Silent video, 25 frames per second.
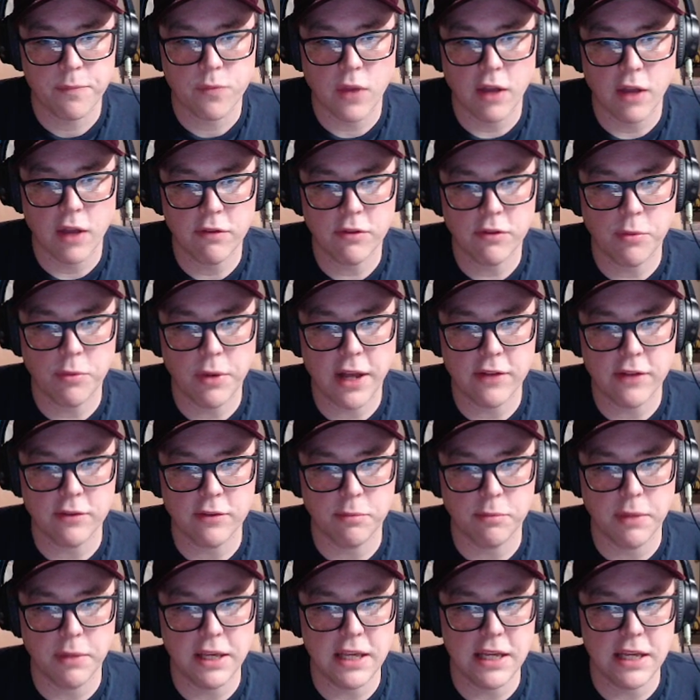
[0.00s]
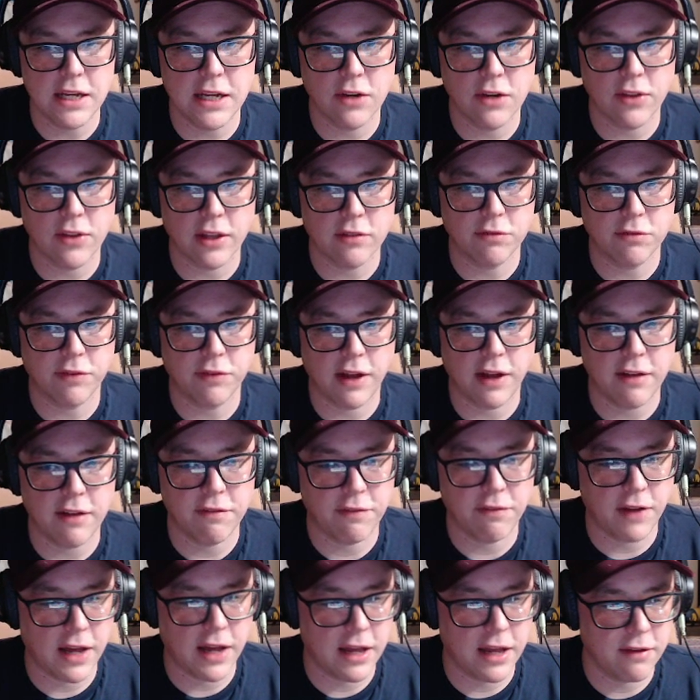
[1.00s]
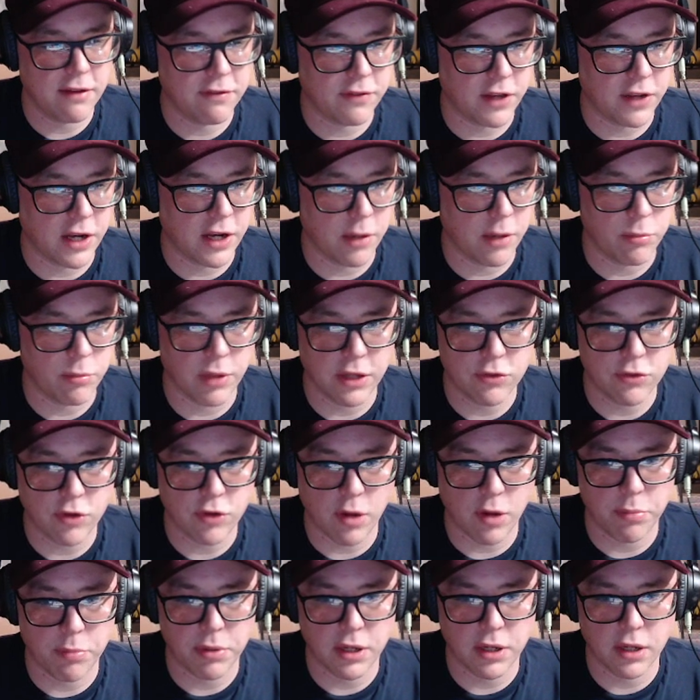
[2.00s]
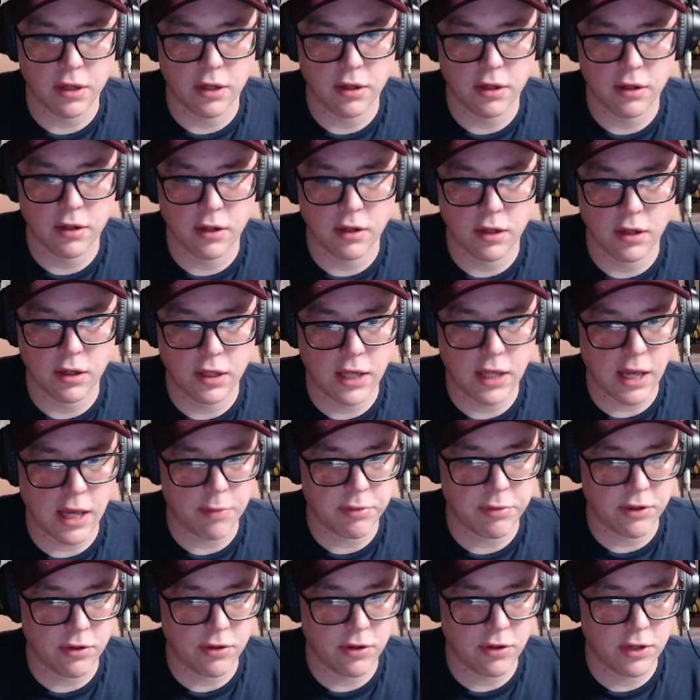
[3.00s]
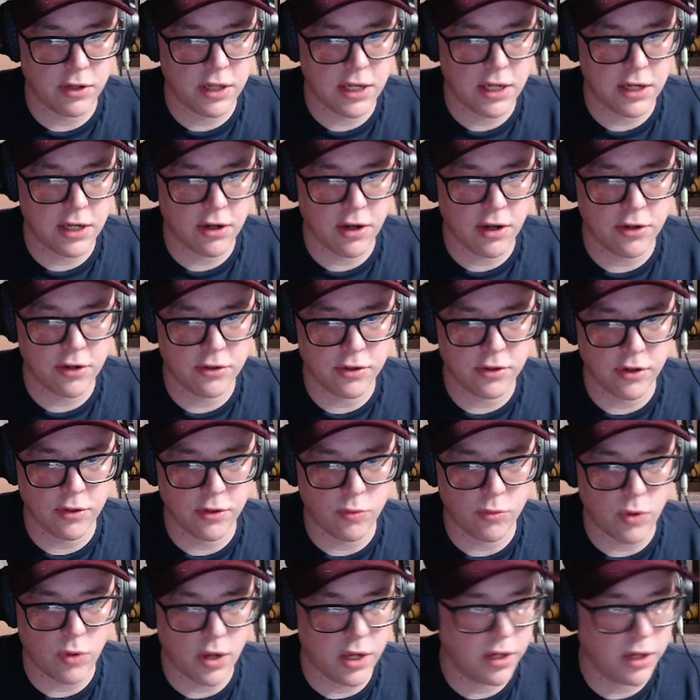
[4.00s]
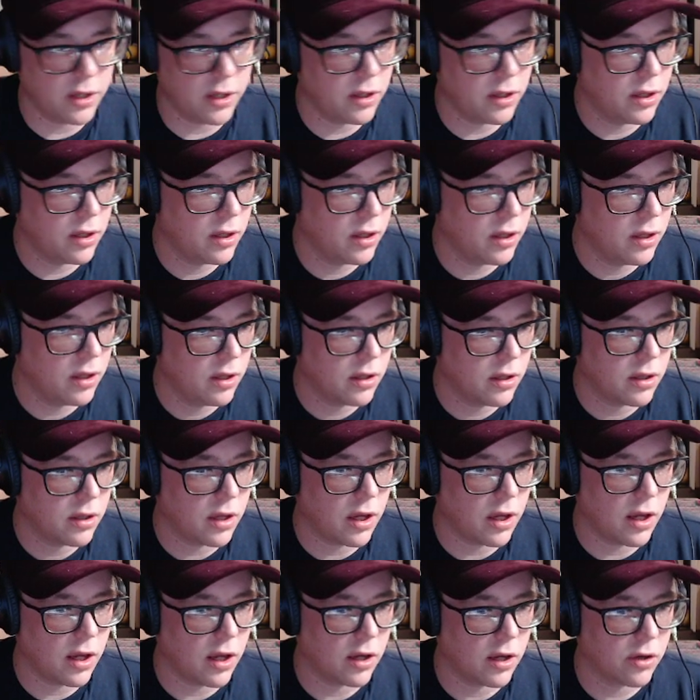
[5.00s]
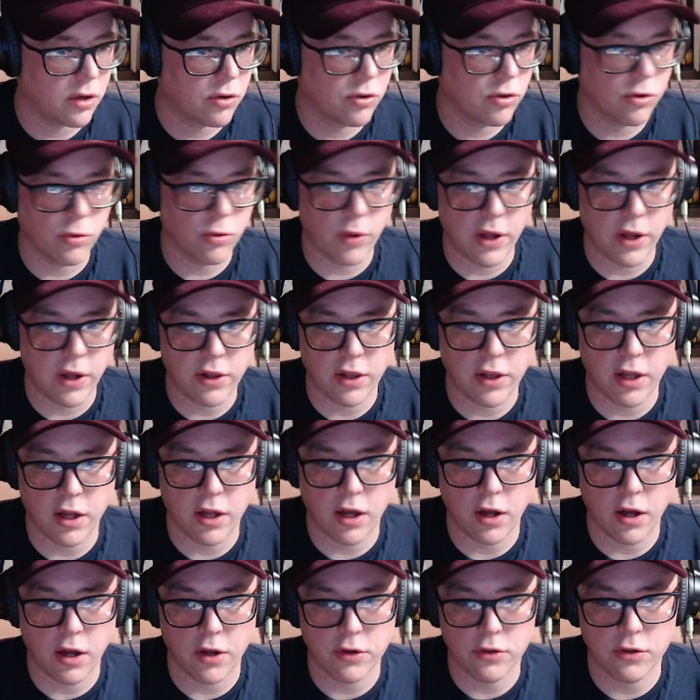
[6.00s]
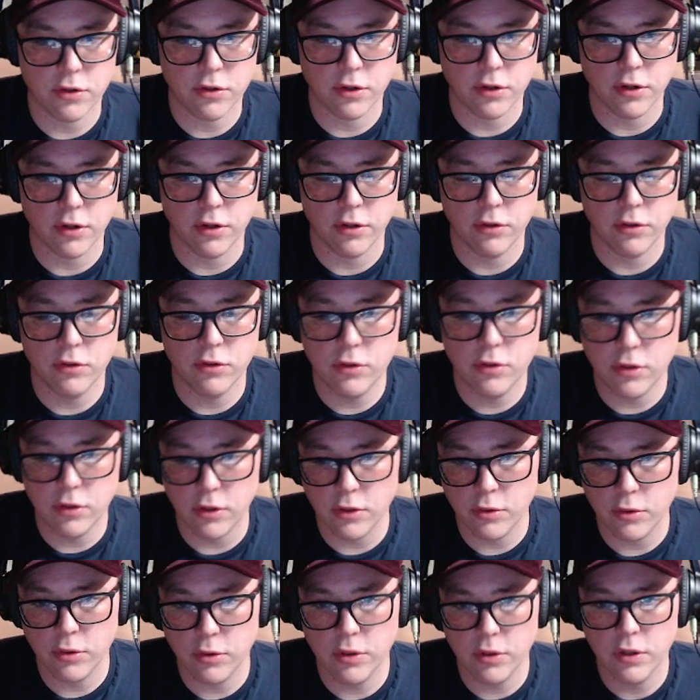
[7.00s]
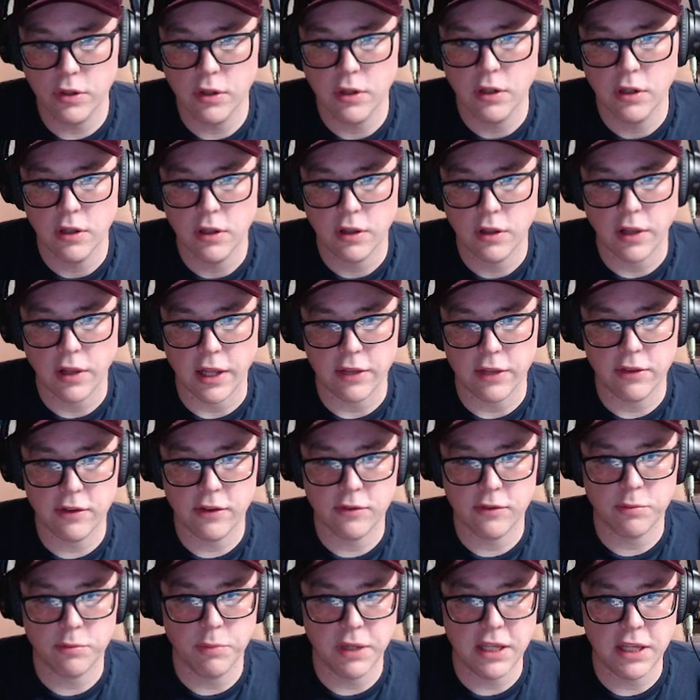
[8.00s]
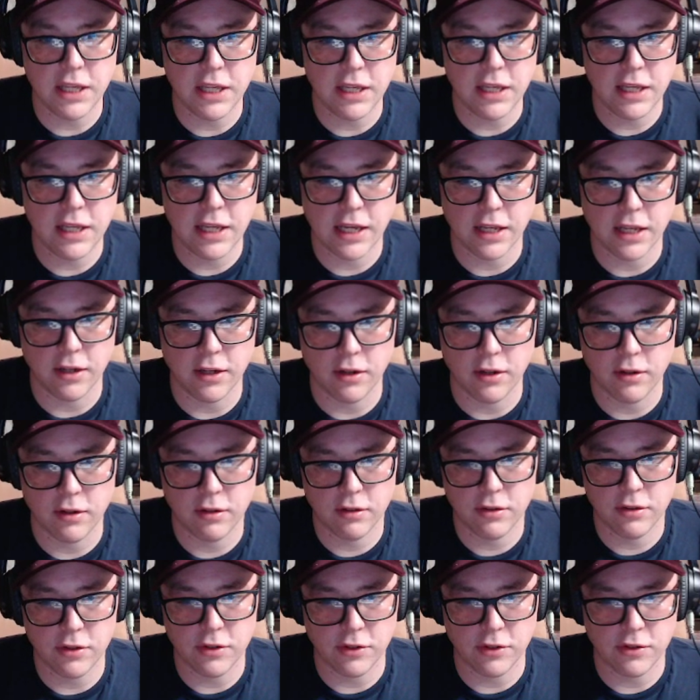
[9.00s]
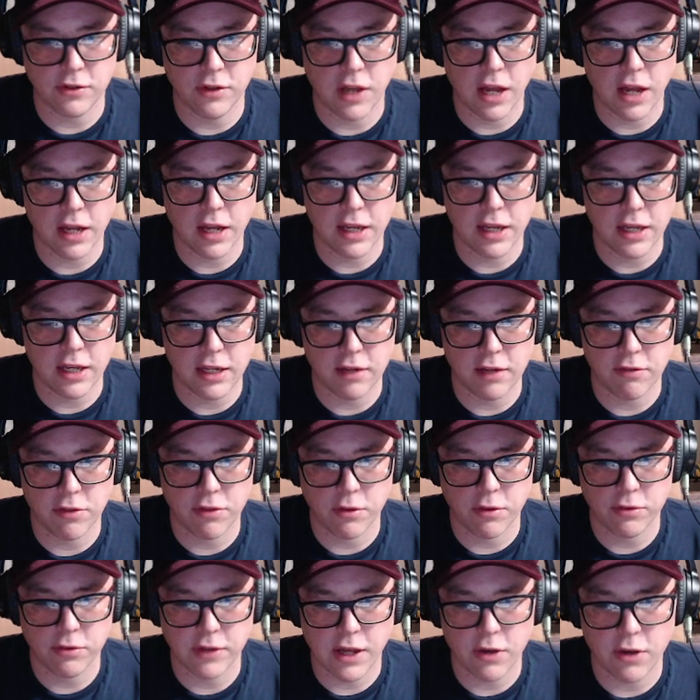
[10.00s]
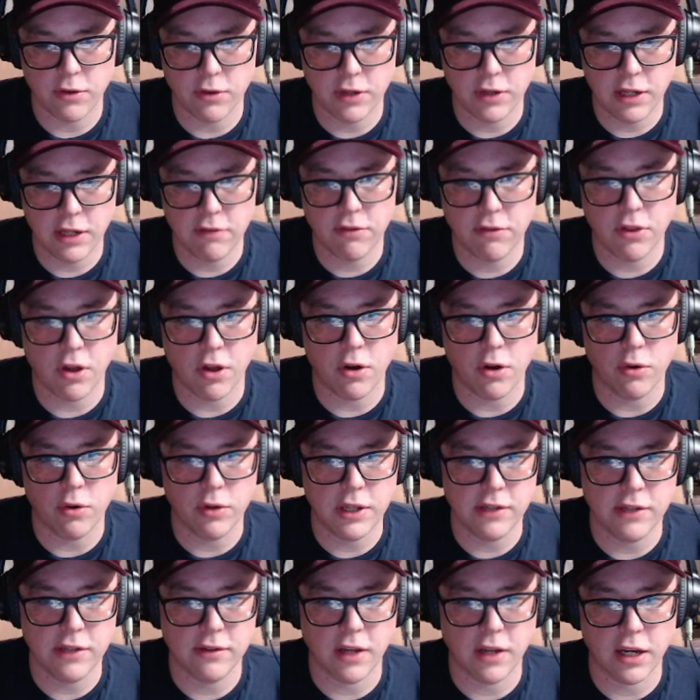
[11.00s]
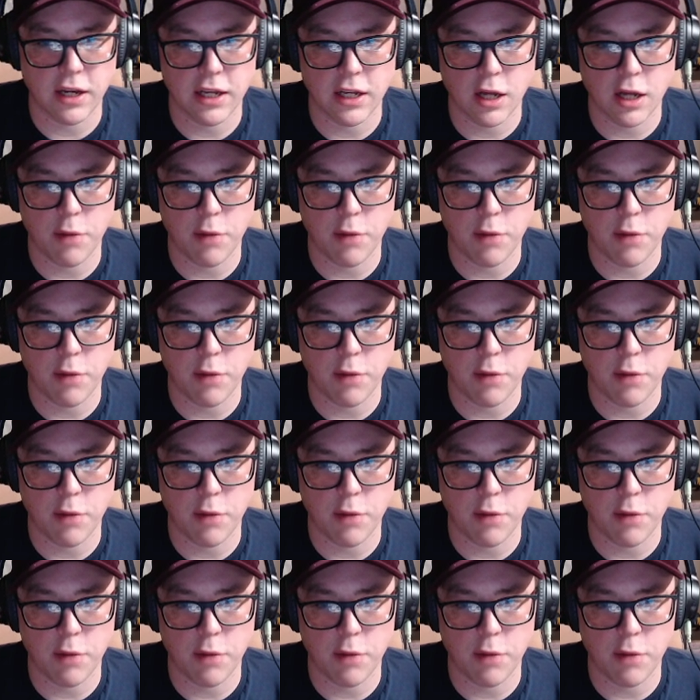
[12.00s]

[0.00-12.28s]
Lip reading: If someone has a Mickey here that's 5/5, and I'm like dropping Captain Hook here on turn 1, Cruella on turn 2, like this Mickey, he can just knock any of those out, even though he's not going to come